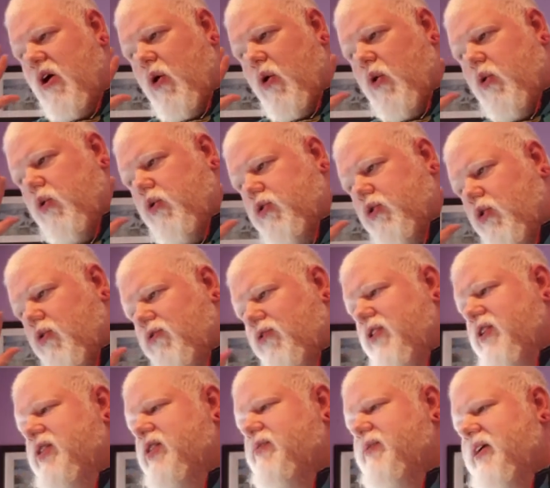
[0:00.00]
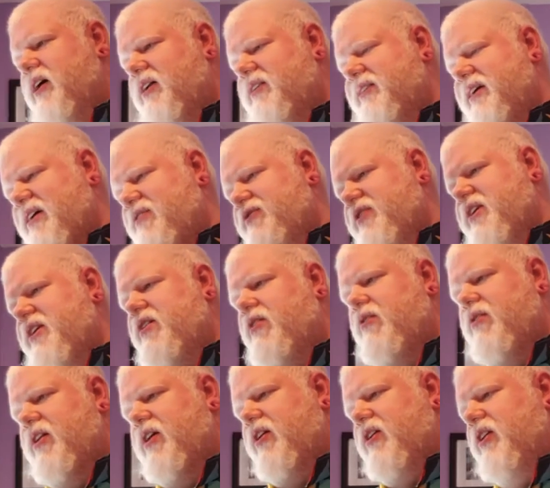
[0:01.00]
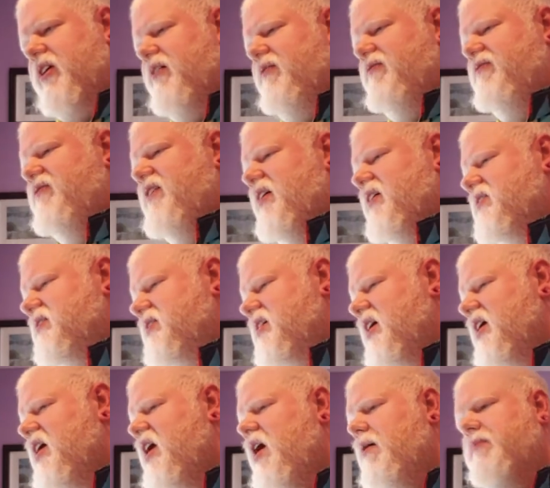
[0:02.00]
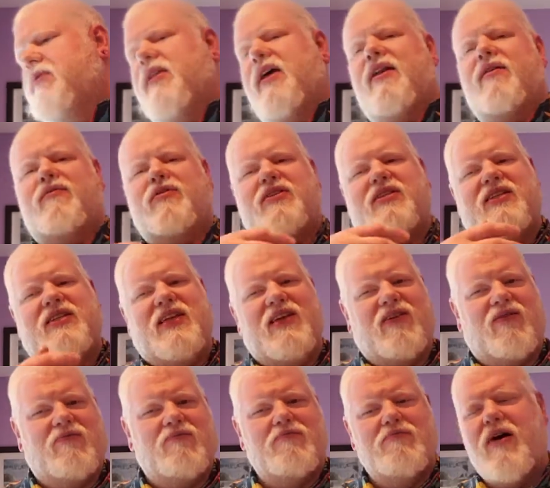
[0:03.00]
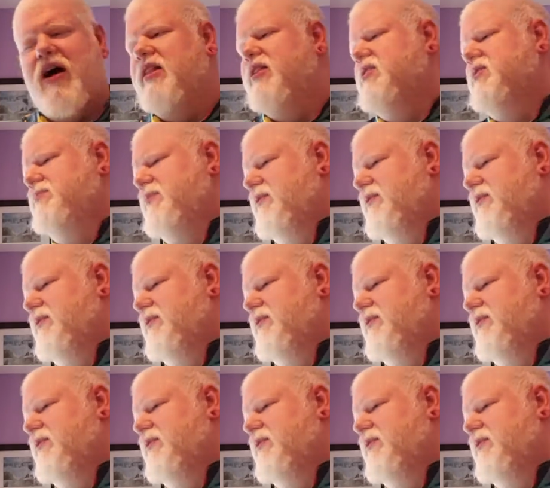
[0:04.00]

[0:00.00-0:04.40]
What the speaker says: hold over until we got down here and it could get fixed. But then it was still months